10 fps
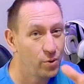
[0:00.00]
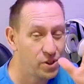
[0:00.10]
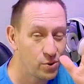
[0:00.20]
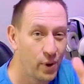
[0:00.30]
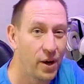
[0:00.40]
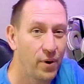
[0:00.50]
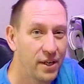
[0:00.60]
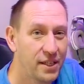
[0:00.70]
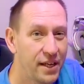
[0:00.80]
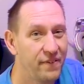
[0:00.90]
which is why I
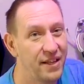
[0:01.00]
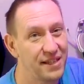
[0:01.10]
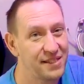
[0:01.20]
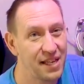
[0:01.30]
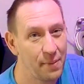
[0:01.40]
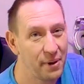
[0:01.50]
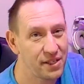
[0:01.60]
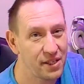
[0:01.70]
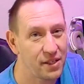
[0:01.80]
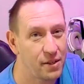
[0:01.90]
wanted to give you that
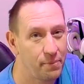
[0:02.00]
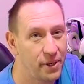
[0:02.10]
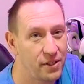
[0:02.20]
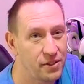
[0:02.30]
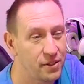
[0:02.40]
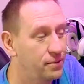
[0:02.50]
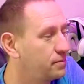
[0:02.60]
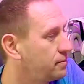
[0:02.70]
side-by-side -side comparison.